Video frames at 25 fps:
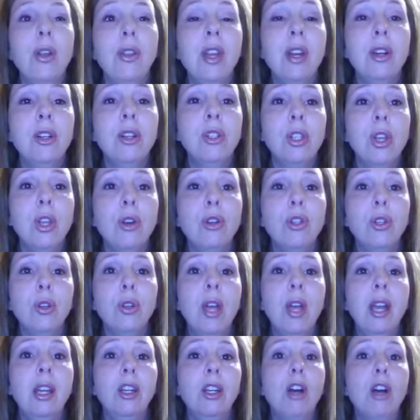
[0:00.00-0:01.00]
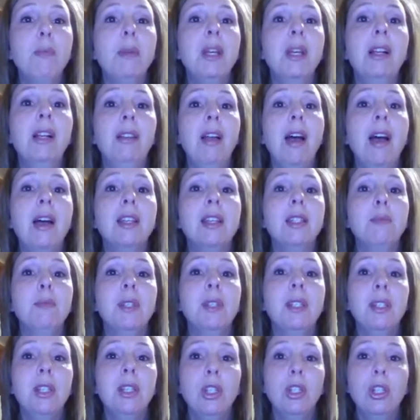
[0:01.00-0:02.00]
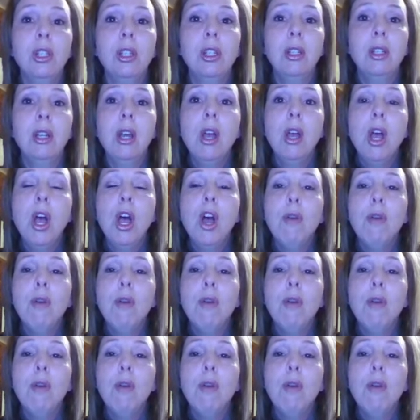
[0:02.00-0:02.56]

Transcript: their social economic class position.